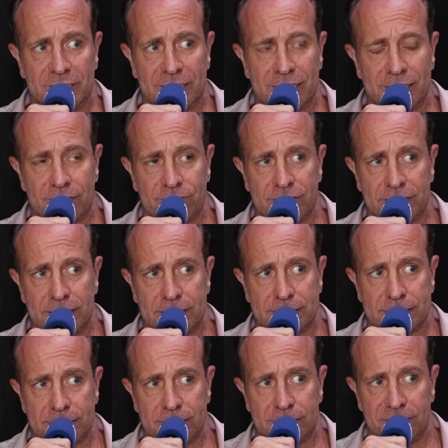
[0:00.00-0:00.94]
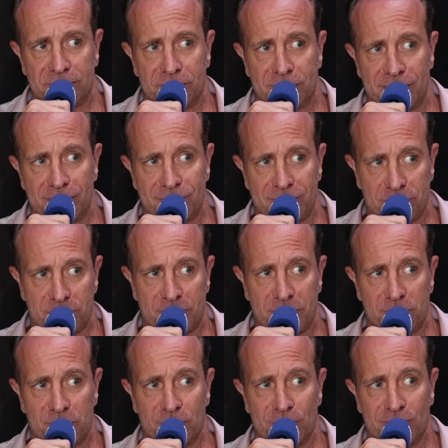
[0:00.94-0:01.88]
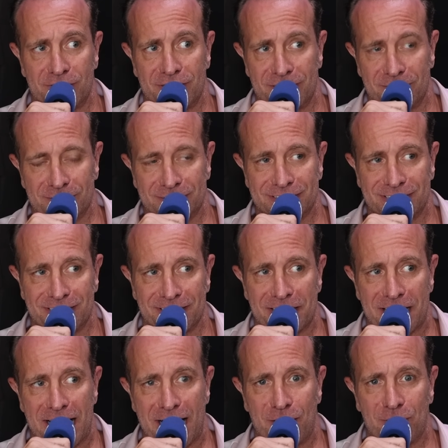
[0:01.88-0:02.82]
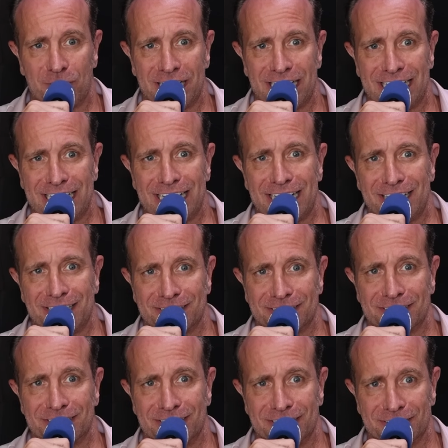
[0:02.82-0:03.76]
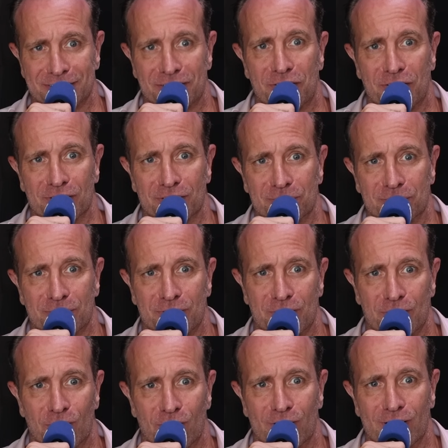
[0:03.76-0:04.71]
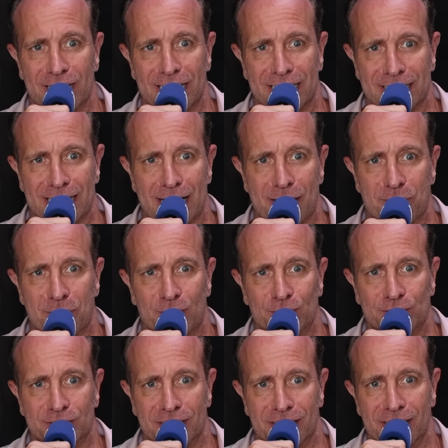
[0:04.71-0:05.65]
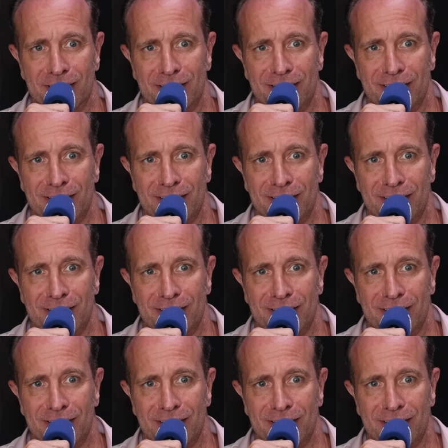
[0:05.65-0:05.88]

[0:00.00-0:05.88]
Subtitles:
I think I think people look at him and say, how many gears has Harlem got in that motor?